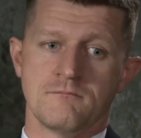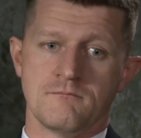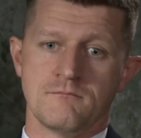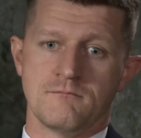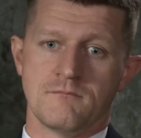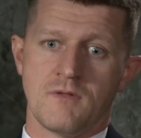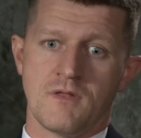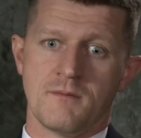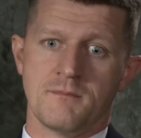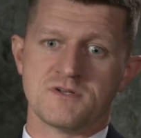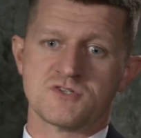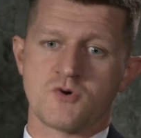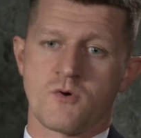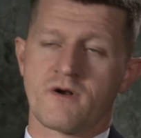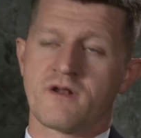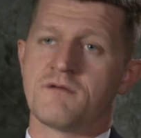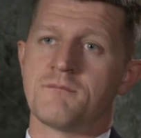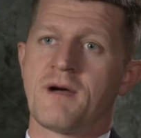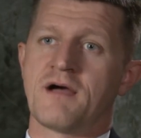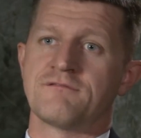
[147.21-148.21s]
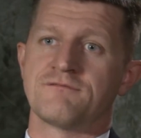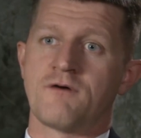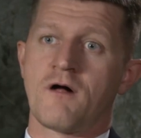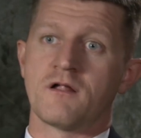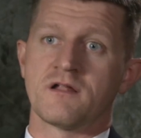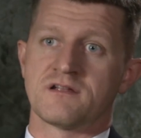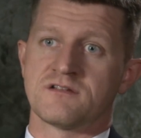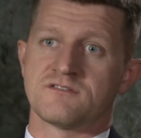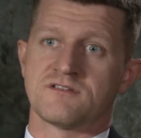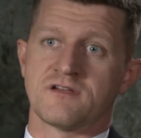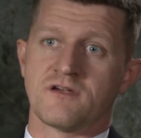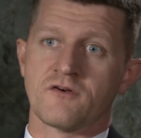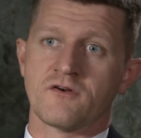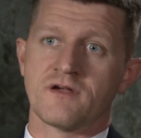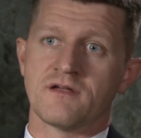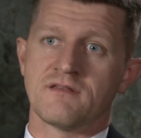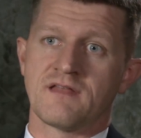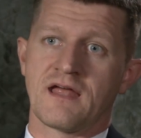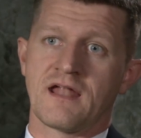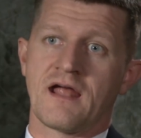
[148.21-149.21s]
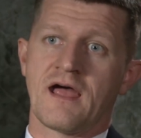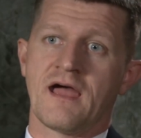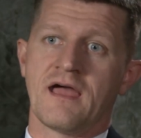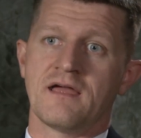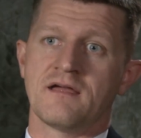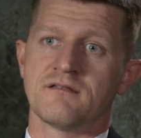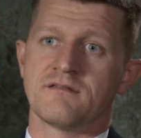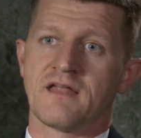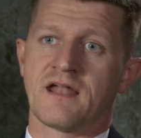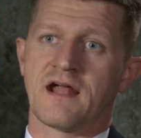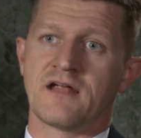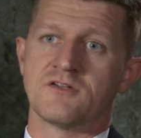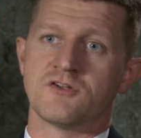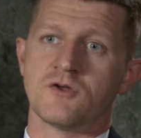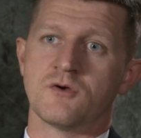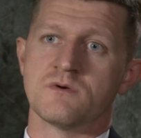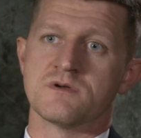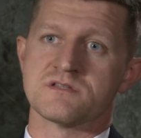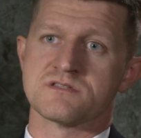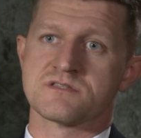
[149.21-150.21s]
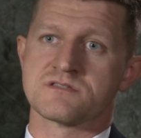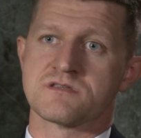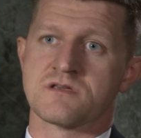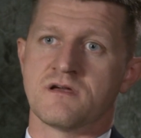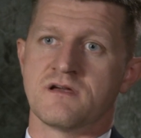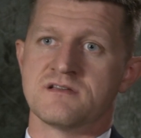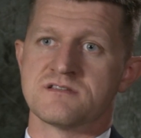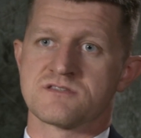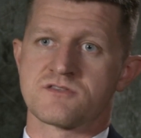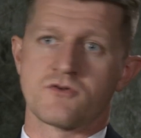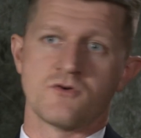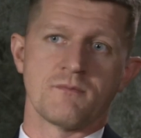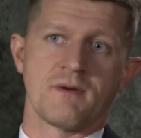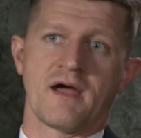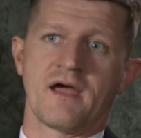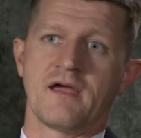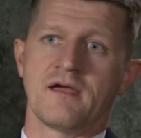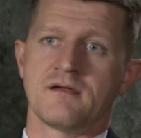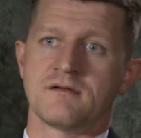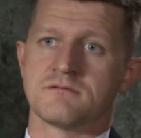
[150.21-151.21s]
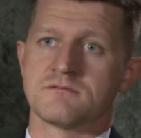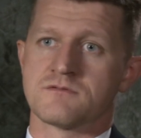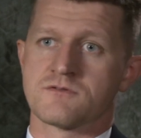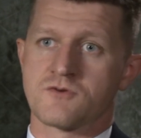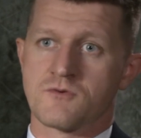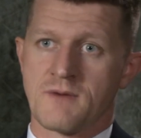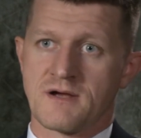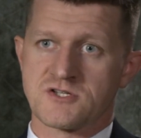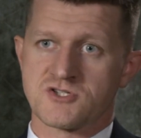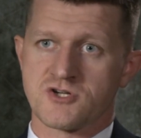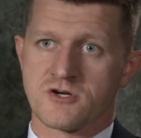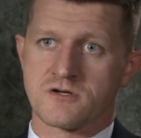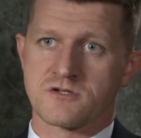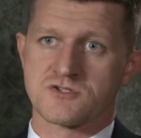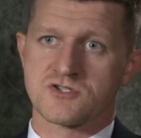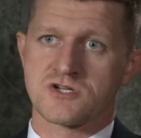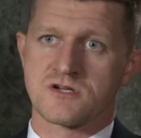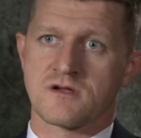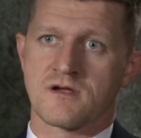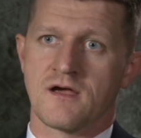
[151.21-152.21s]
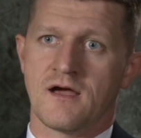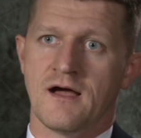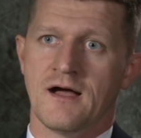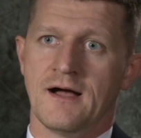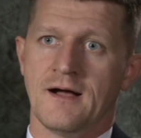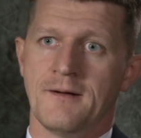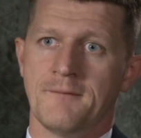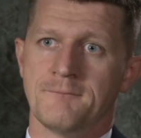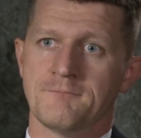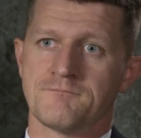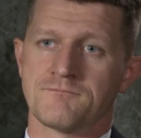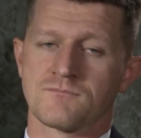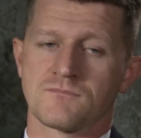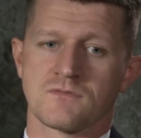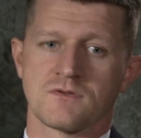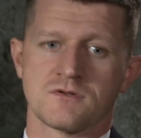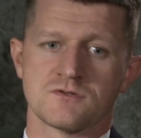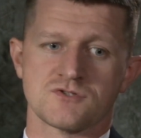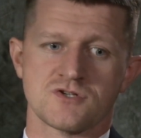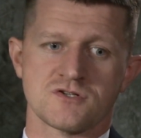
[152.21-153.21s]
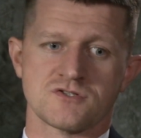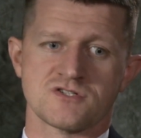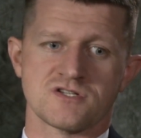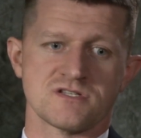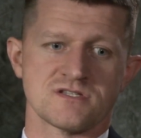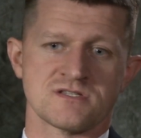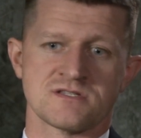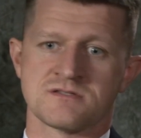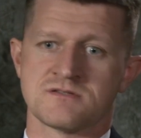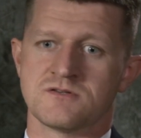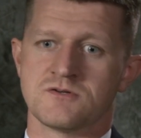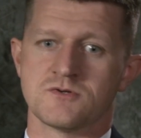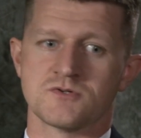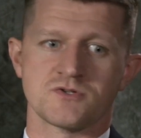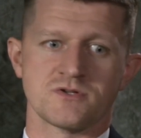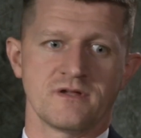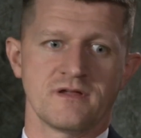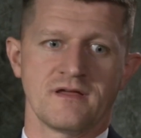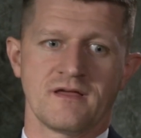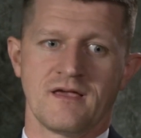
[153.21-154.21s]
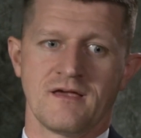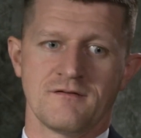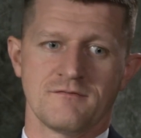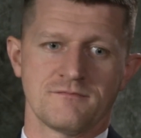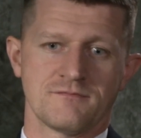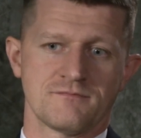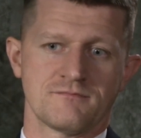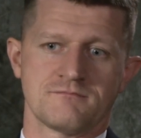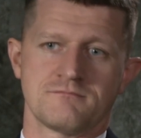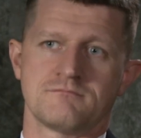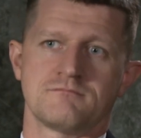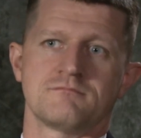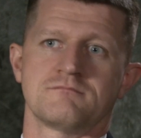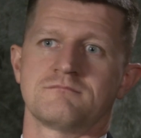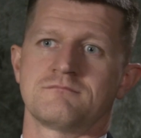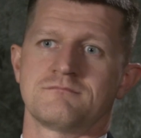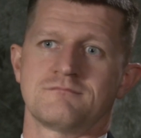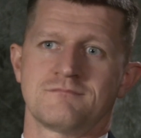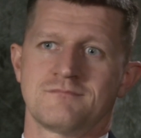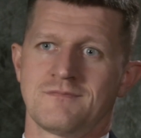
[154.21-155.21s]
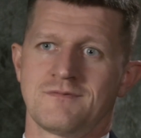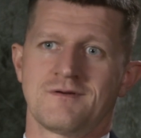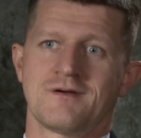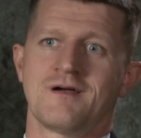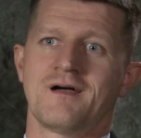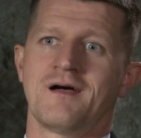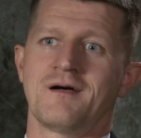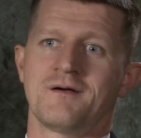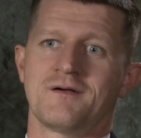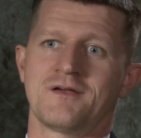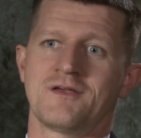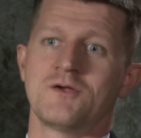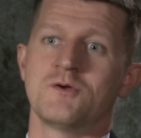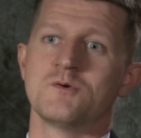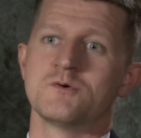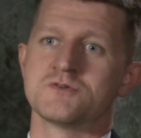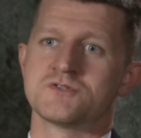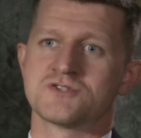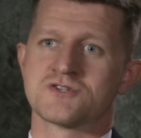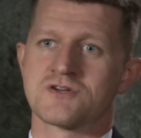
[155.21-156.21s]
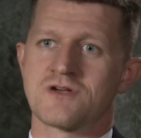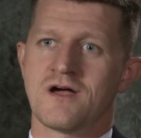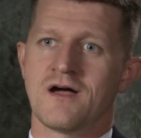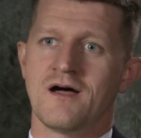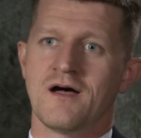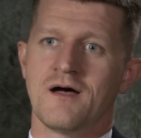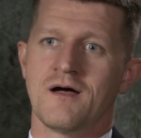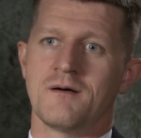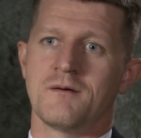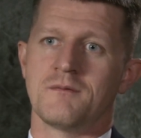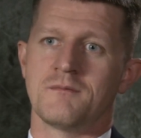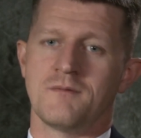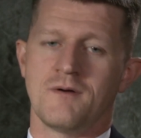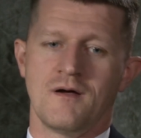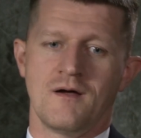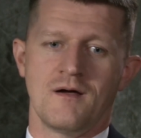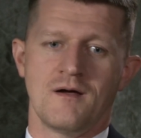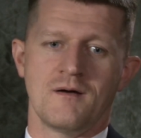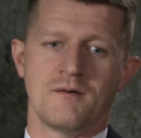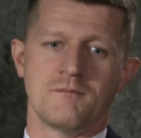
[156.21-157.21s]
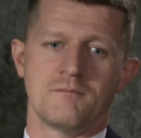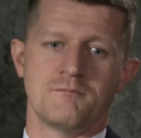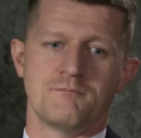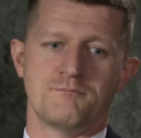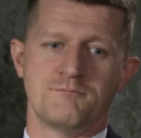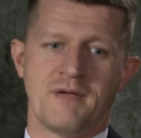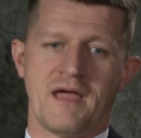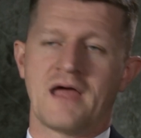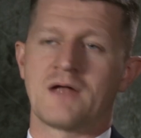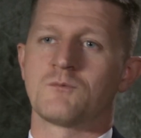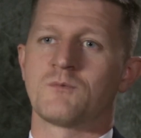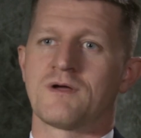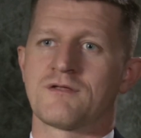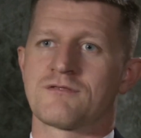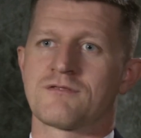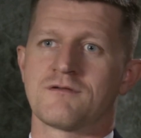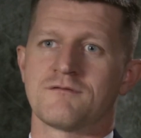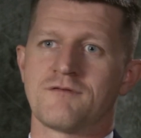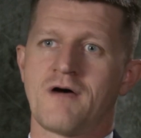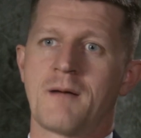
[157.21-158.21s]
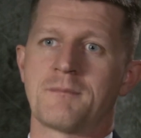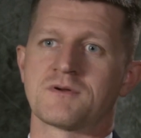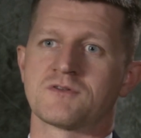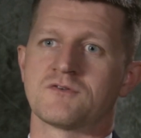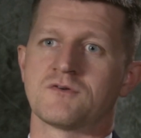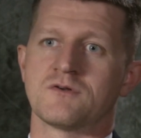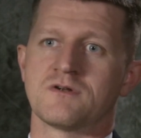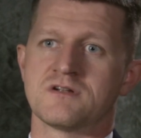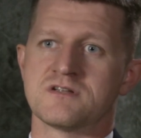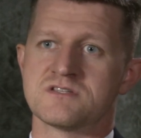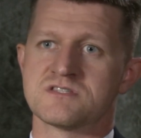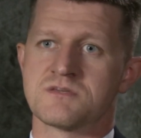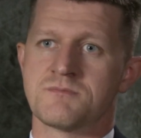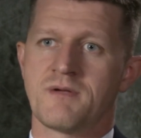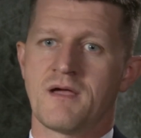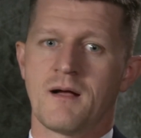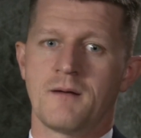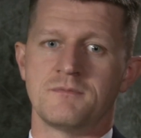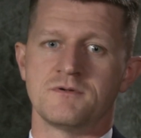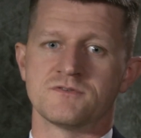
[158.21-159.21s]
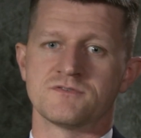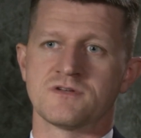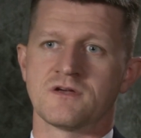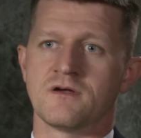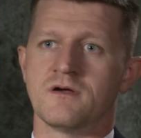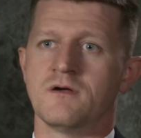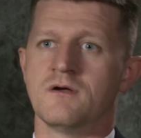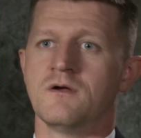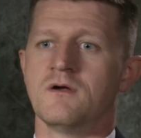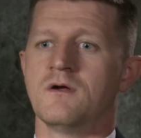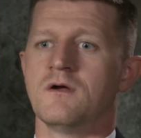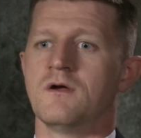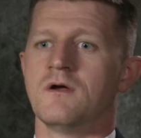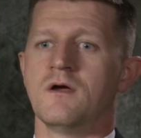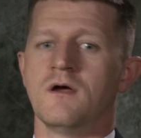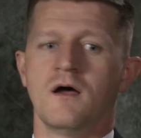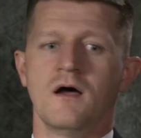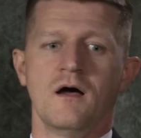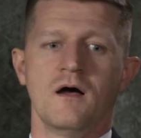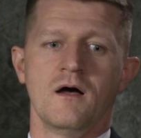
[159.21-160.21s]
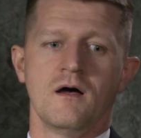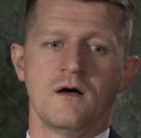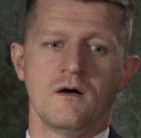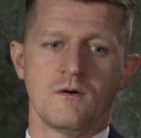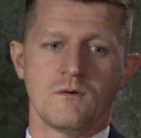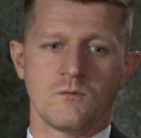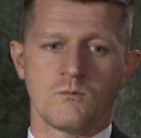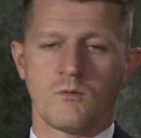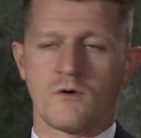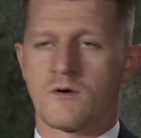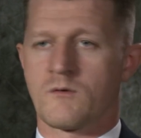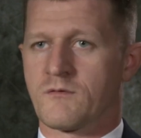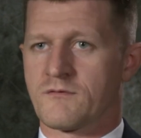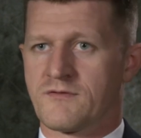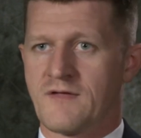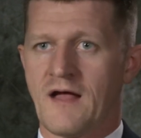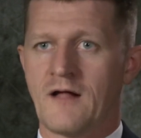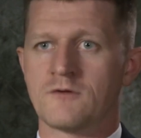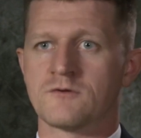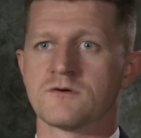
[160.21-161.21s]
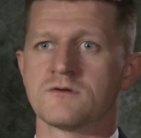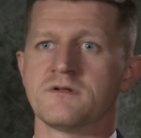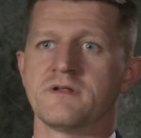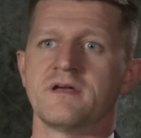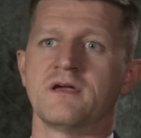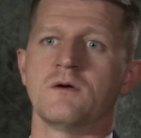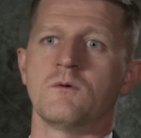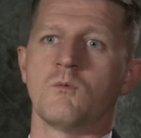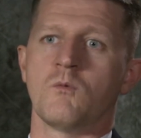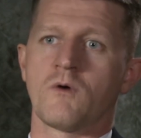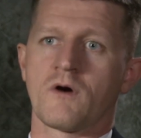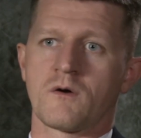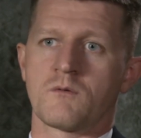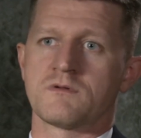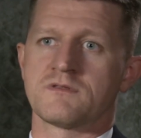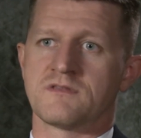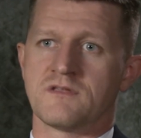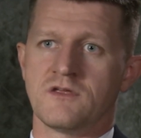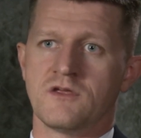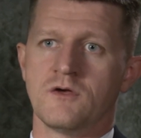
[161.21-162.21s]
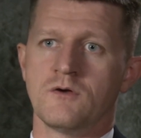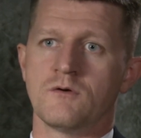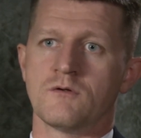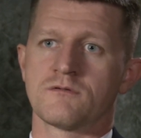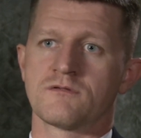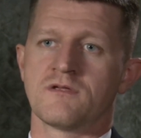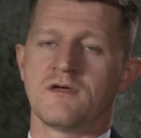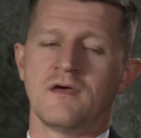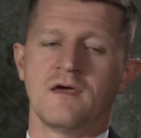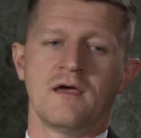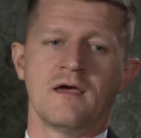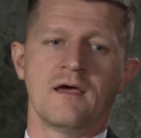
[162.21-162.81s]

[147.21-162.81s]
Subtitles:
The majority of my volunteering that I do is through my church. Churches usually give a huge bandwidth of opportunities to be able to work with elderly, work with the youth.